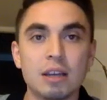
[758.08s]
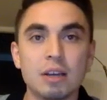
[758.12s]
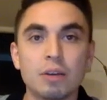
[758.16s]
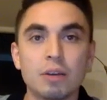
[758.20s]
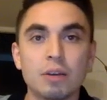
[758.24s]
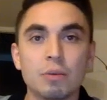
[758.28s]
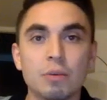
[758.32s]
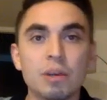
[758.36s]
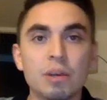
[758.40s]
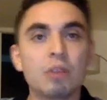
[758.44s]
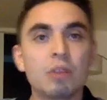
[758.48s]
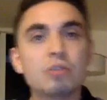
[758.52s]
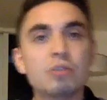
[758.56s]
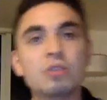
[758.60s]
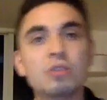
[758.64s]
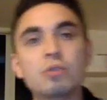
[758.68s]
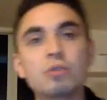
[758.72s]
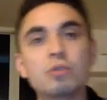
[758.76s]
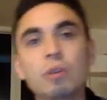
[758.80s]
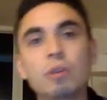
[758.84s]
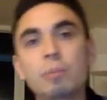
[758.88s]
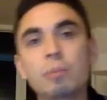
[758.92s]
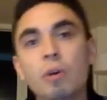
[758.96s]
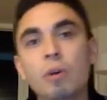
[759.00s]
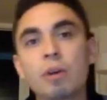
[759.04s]
We don't just
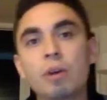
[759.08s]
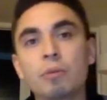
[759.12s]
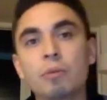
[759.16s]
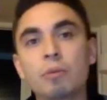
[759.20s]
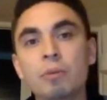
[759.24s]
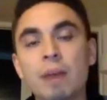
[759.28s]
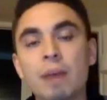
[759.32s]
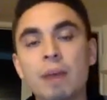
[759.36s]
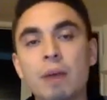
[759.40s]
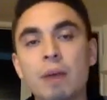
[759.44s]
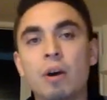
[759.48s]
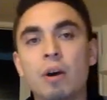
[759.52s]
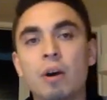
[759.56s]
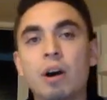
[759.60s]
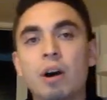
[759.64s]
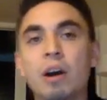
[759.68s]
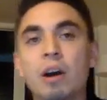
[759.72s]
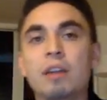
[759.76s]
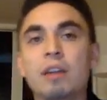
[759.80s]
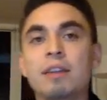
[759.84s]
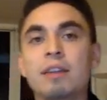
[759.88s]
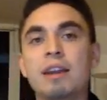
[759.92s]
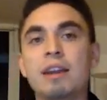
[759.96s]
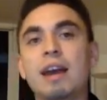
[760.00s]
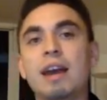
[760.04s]
do a boiling room at
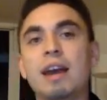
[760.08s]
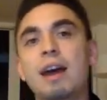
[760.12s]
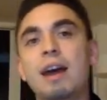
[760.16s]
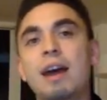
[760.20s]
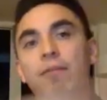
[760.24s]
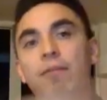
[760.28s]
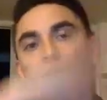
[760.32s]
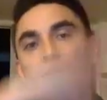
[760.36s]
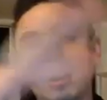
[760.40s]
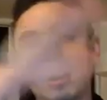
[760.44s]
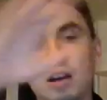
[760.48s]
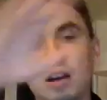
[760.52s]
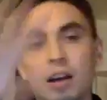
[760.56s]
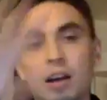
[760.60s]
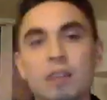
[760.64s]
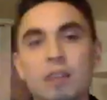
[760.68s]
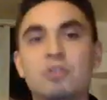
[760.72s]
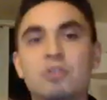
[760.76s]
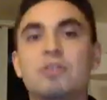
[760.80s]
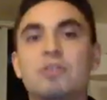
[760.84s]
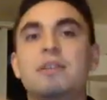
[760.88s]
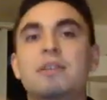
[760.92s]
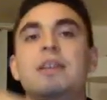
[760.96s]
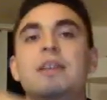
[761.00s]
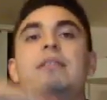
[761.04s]
1, then have
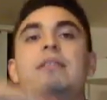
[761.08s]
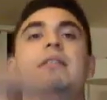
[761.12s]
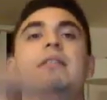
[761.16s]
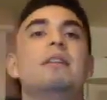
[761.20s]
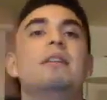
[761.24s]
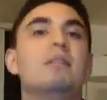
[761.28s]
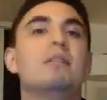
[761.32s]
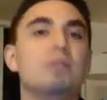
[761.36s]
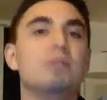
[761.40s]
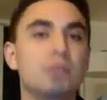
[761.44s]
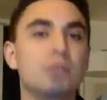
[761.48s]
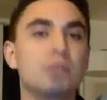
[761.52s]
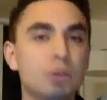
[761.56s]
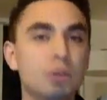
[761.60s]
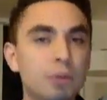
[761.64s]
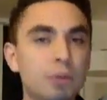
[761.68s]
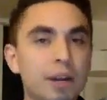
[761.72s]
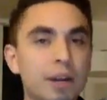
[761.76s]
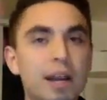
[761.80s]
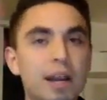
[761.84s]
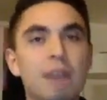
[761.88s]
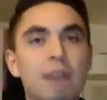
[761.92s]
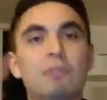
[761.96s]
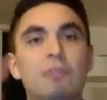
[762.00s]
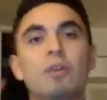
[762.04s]
lunch, then do
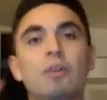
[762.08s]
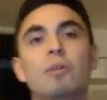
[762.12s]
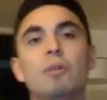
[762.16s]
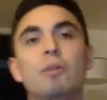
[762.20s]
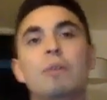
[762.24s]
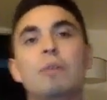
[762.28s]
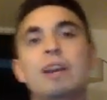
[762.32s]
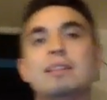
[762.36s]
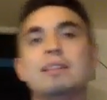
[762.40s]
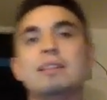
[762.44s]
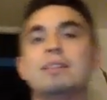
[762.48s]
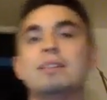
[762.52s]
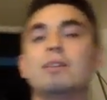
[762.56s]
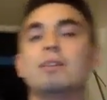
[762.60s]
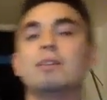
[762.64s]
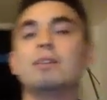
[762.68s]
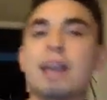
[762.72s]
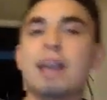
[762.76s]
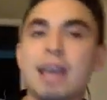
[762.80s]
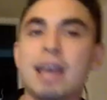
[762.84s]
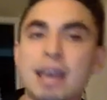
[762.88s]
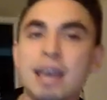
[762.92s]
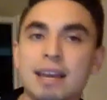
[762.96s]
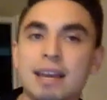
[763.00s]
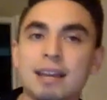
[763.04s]
whatever, wait till
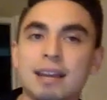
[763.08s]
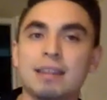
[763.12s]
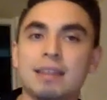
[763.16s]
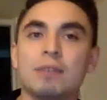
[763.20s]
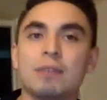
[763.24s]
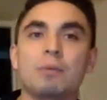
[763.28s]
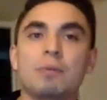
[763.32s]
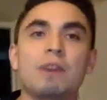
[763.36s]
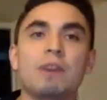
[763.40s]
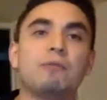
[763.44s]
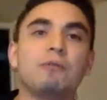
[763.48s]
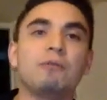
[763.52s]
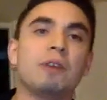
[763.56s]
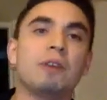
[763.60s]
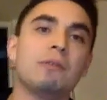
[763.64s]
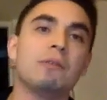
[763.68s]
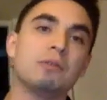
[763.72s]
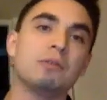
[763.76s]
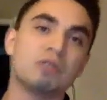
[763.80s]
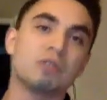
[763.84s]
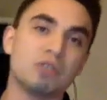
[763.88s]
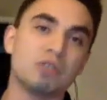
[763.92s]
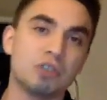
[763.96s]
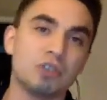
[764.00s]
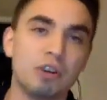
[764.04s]
8, and then wait for
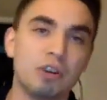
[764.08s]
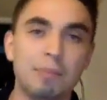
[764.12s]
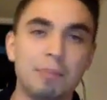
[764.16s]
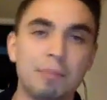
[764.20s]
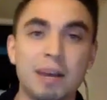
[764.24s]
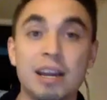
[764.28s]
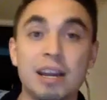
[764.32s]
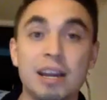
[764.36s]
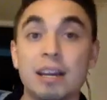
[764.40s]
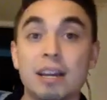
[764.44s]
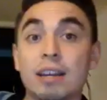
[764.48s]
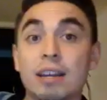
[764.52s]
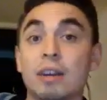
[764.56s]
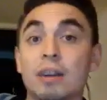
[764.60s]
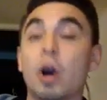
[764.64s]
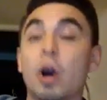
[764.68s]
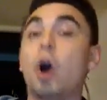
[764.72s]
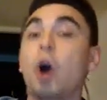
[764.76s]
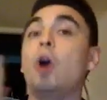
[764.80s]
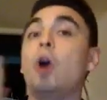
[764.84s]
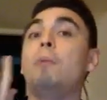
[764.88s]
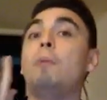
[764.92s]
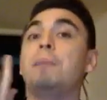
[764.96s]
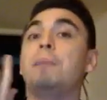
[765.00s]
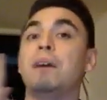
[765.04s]
everyone to show up at 8 and
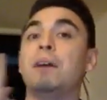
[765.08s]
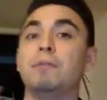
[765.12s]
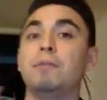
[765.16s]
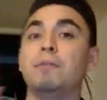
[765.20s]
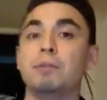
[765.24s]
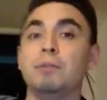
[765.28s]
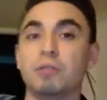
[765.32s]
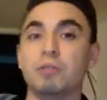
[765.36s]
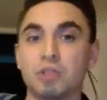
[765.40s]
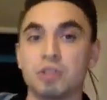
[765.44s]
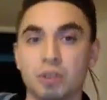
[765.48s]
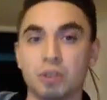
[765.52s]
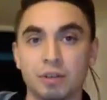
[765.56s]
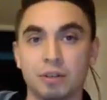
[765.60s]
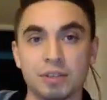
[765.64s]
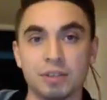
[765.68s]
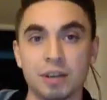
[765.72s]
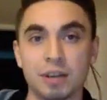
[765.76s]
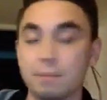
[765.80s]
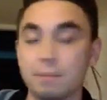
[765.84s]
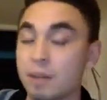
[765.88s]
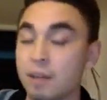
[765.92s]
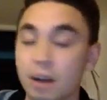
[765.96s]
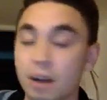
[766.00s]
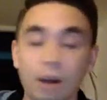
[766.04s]
hope everyone shows
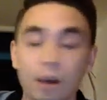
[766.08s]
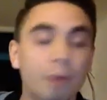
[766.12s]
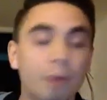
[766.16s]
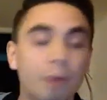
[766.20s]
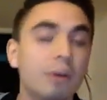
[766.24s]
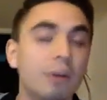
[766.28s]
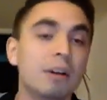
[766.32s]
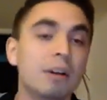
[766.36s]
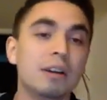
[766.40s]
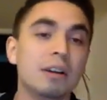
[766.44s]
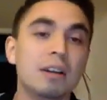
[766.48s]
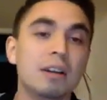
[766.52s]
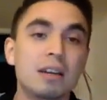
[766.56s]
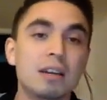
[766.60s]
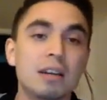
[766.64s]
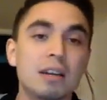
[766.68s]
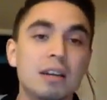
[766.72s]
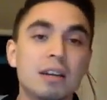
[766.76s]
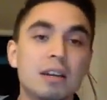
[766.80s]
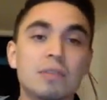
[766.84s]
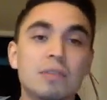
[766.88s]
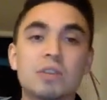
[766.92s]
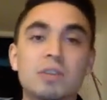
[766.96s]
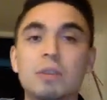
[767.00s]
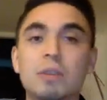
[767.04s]
up. No.
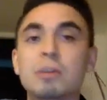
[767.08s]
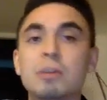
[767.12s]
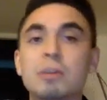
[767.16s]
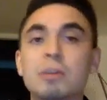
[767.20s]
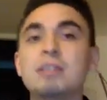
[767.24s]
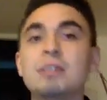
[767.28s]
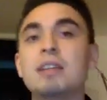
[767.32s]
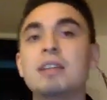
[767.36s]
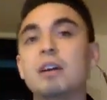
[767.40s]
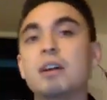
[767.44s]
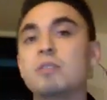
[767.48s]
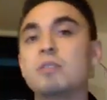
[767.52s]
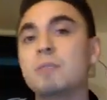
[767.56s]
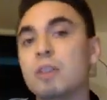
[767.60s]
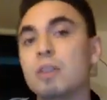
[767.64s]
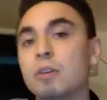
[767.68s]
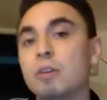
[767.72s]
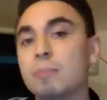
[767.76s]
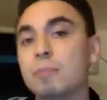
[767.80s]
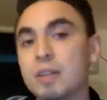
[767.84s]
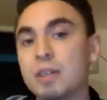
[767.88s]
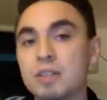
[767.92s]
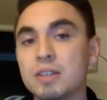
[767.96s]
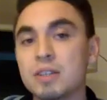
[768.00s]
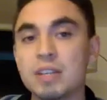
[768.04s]
If someone tells me
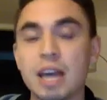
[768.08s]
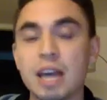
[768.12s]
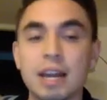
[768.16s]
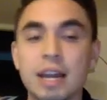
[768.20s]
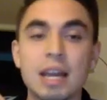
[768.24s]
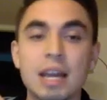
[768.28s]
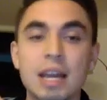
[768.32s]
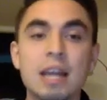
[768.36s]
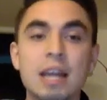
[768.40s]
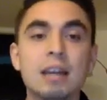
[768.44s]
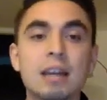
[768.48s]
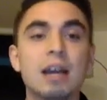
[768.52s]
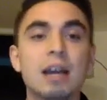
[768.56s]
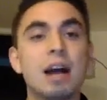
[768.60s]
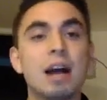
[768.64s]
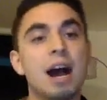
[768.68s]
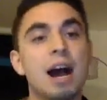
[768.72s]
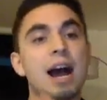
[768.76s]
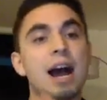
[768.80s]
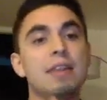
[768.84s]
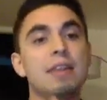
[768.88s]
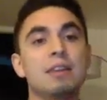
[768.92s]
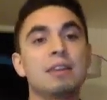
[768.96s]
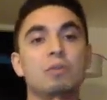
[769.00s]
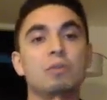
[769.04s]
they're busy at 8,
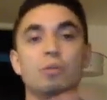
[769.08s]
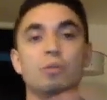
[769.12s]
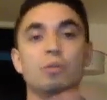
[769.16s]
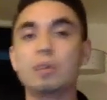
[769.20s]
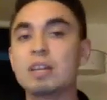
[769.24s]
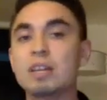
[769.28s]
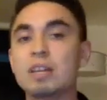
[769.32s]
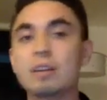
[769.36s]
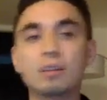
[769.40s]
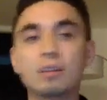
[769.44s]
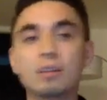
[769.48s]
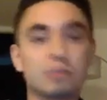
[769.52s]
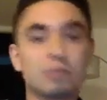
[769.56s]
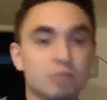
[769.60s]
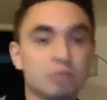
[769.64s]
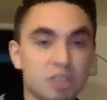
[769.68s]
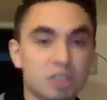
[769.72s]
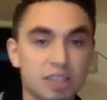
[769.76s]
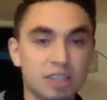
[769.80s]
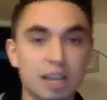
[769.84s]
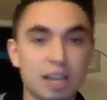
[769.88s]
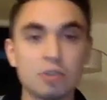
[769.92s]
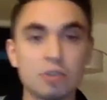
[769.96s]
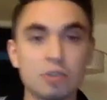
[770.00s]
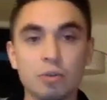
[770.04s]
I then
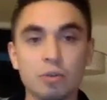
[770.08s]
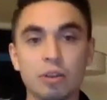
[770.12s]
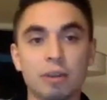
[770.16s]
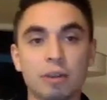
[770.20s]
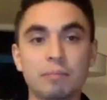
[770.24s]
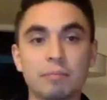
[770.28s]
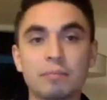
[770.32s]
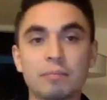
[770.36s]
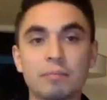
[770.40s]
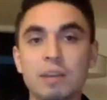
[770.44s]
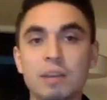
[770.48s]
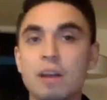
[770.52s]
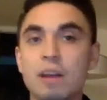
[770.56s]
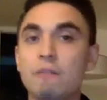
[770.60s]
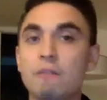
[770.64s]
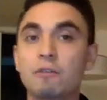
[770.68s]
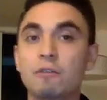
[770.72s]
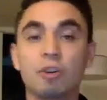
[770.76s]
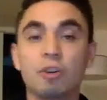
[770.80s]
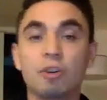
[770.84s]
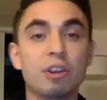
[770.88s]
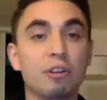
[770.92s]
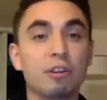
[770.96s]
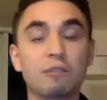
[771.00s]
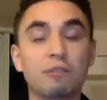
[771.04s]
reschedule them
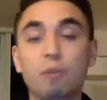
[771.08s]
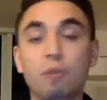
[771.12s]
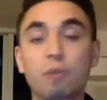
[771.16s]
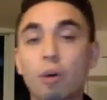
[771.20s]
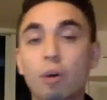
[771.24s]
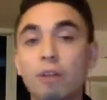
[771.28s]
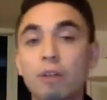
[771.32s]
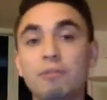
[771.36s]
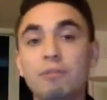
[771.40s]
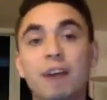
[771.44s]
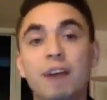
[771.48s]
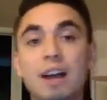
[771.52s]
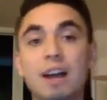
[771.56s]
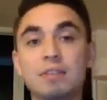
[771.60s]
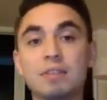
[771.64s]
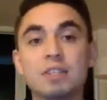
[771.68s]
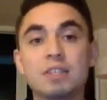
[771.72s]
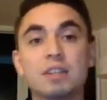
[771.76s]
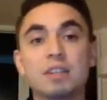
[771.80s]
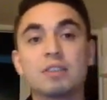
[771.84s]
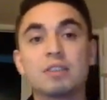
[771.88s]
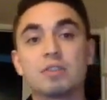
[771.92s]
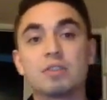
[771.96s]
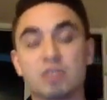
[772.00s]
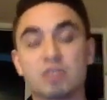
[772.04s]
for either 4, 5,
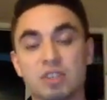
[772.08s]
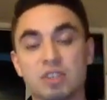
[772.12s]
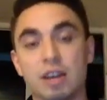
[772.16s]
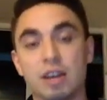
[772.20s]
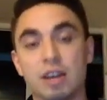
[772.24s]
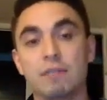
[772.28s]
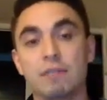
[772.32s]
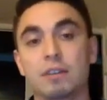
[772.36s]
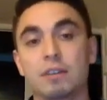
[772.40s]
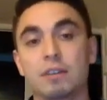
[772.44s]
6, or 7.